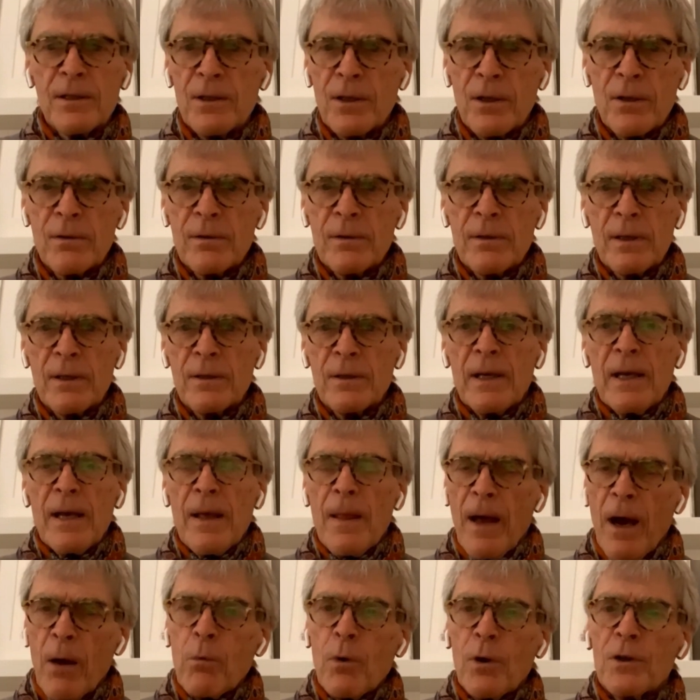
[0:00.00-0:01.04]
you know,
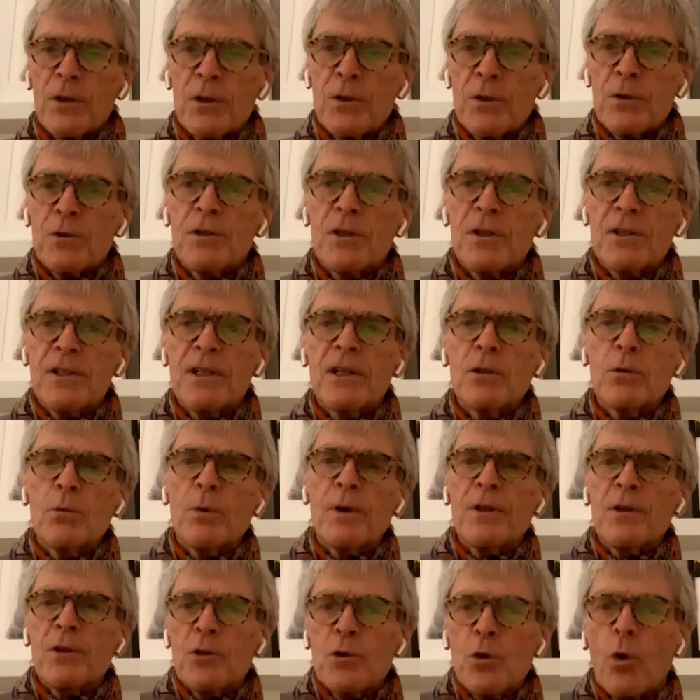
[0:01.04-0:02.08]
I want you to deal
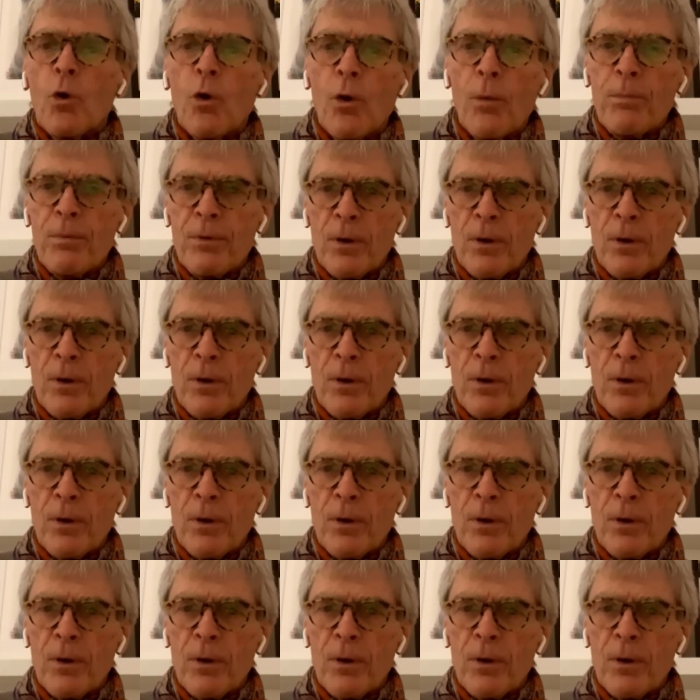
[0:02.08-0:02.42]
with your